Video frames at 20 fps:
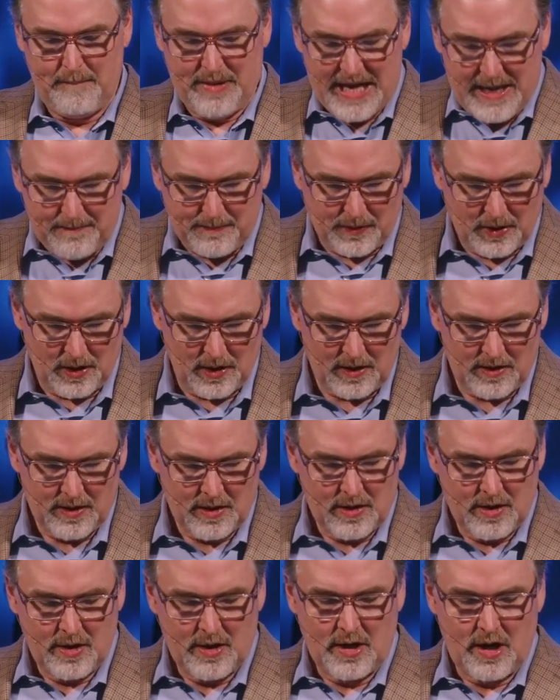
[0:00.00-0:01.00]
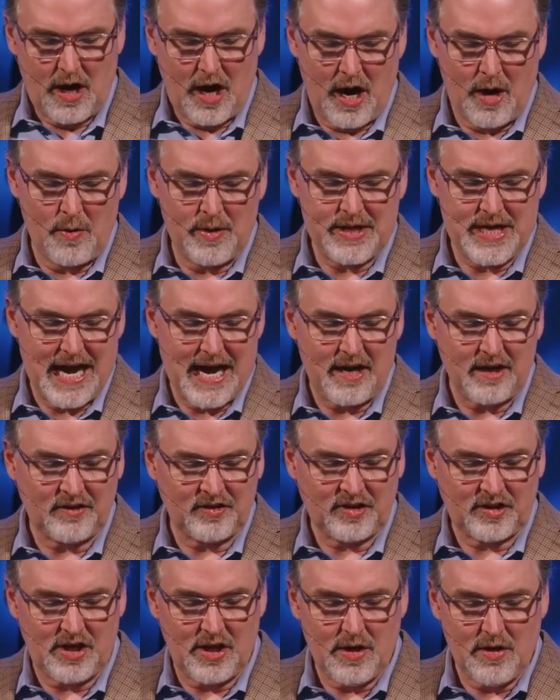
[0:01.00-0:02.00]
people are without
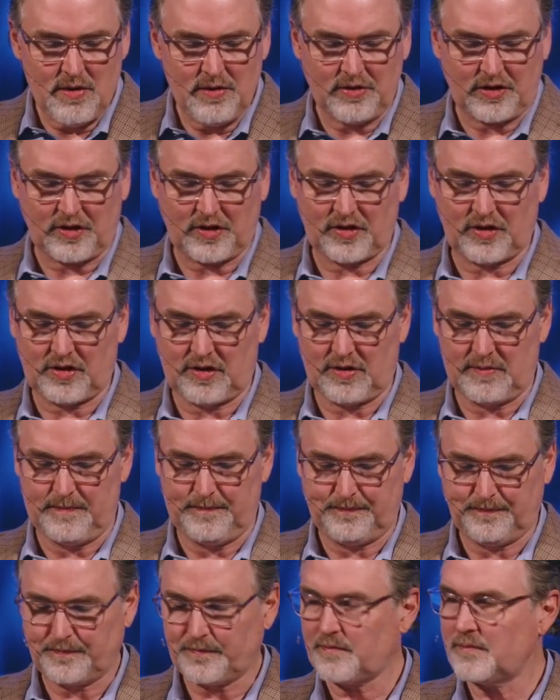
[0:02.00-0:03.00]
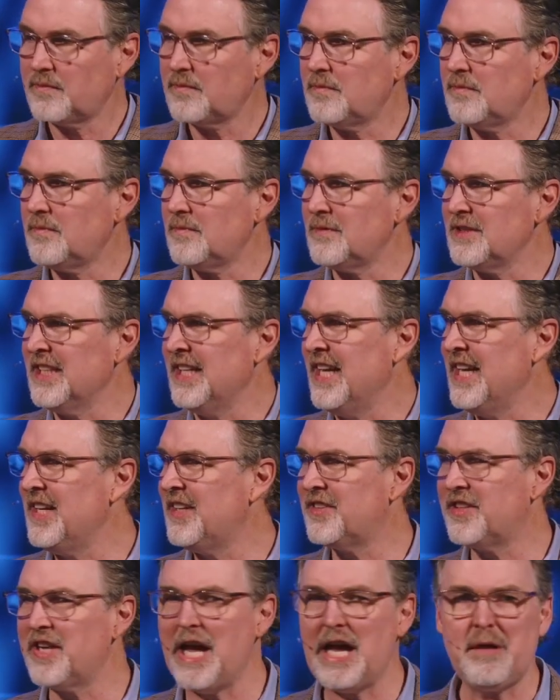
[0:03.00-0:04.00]
excuse.
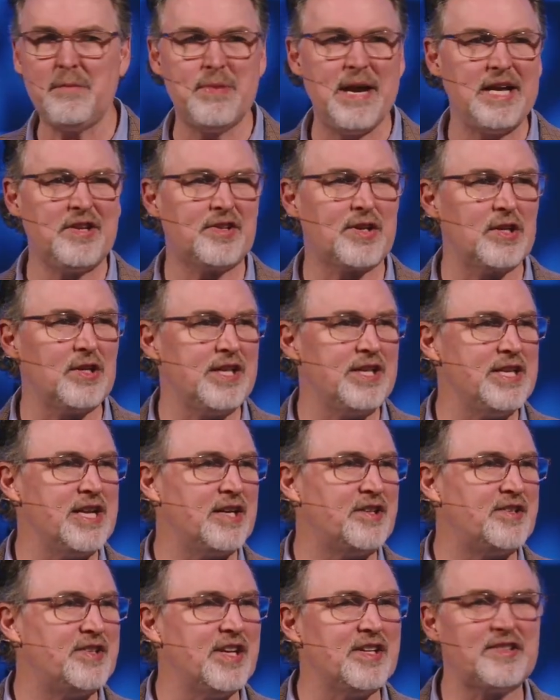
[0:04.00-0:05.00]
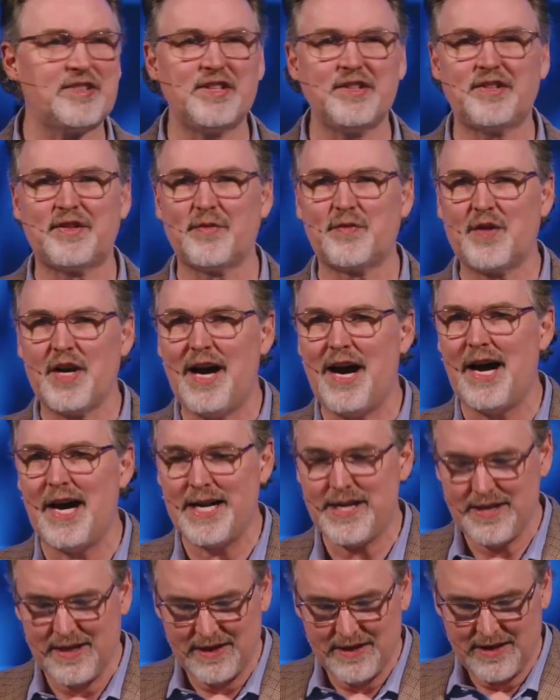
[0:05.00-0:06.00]
He's saying basically the existence of
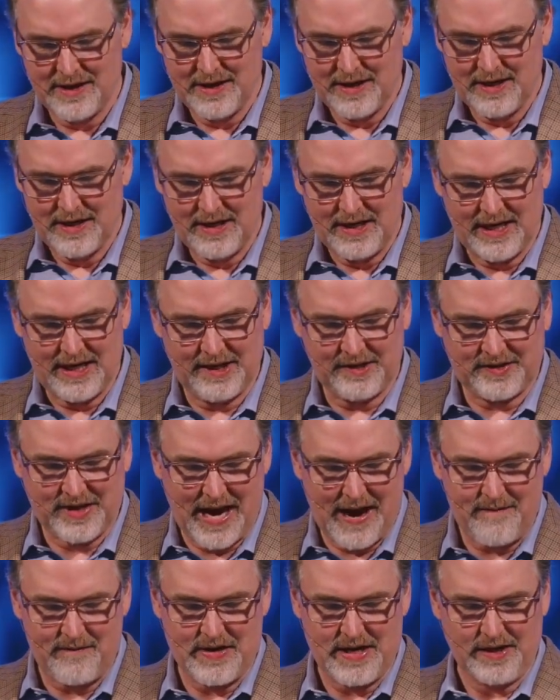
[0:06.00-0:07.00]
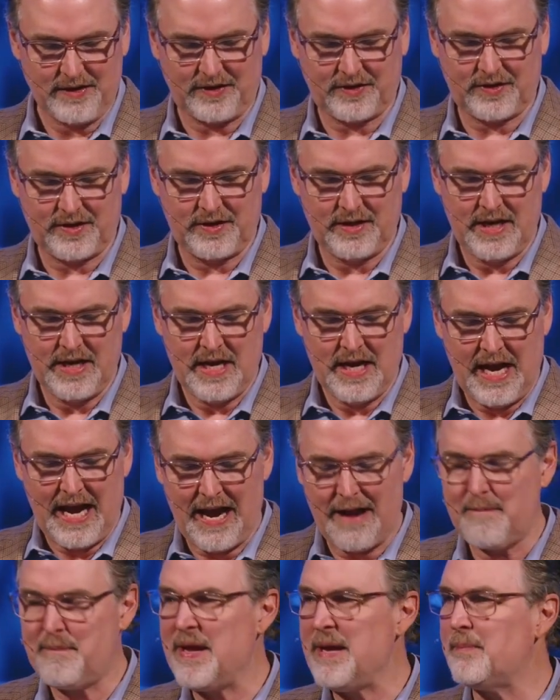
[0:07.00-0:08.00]
God is obvious.
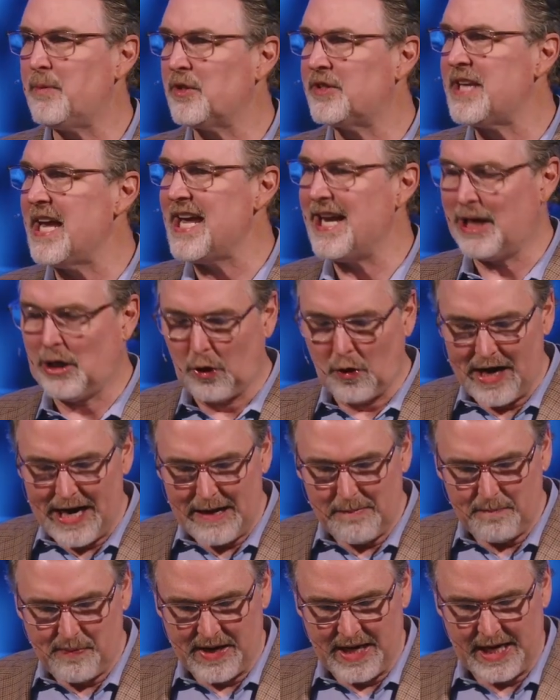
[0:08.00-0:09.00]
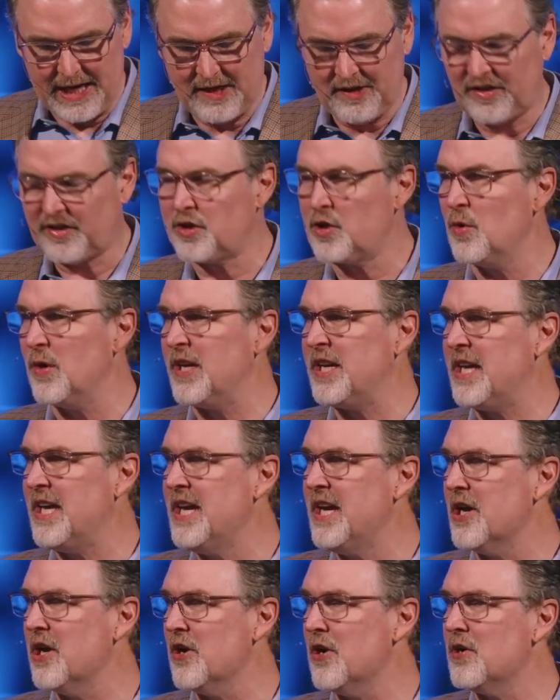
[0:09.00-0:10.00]
And people take great pains to
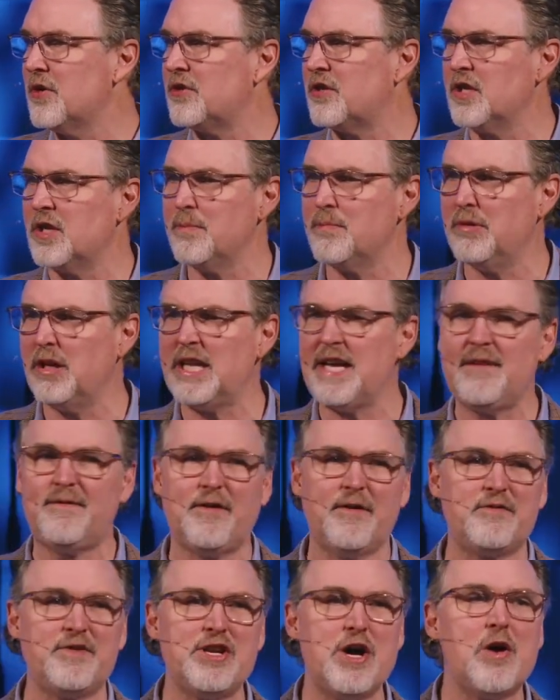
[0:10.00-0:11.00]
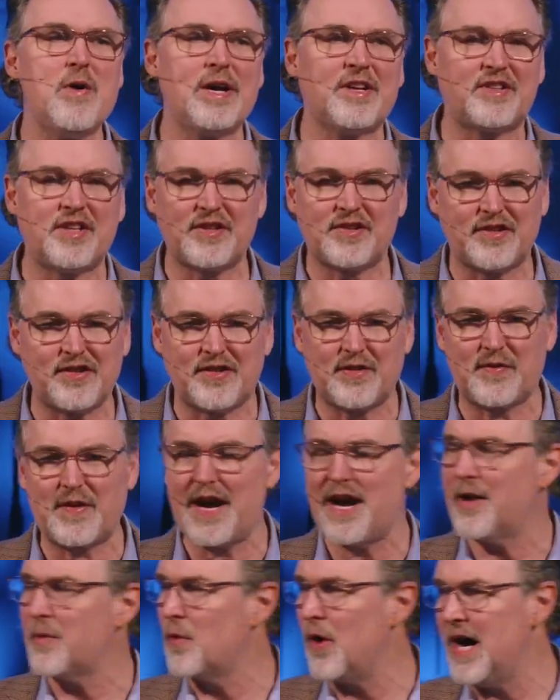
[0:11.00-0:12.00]
adhere to the belief of no existence of
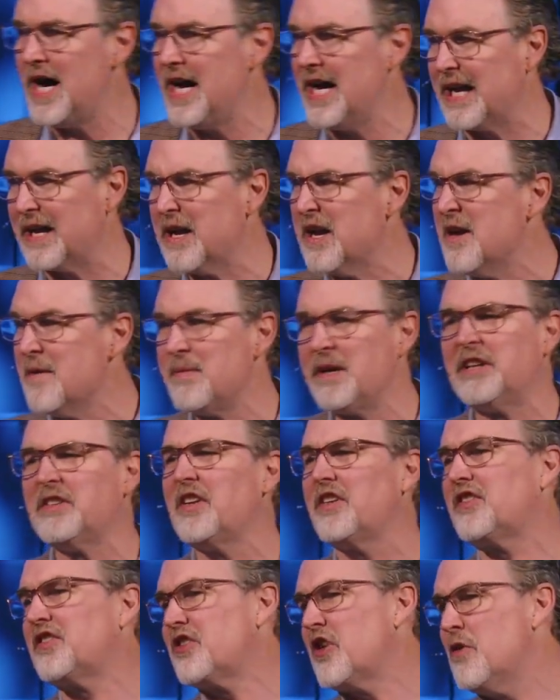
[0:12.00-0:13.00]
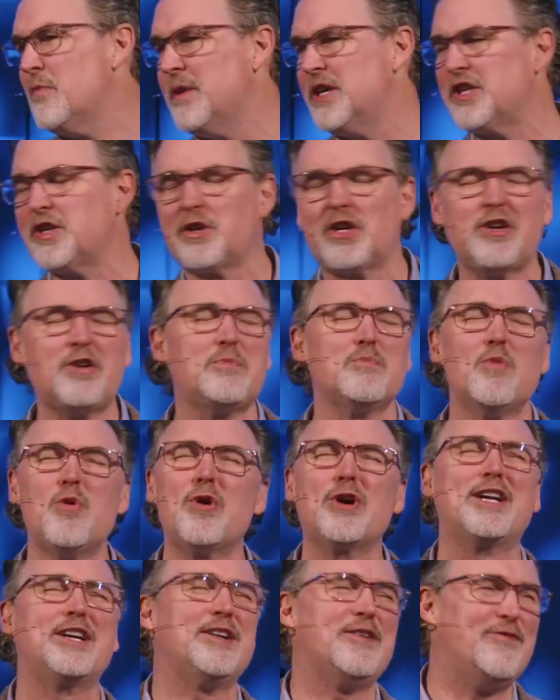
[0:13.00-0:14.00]
God. Why? Because it's so much
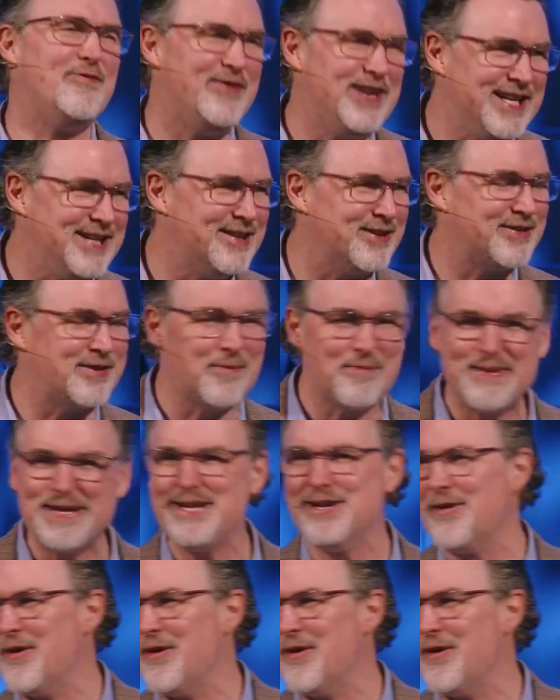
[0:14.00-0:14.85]
more convenient to be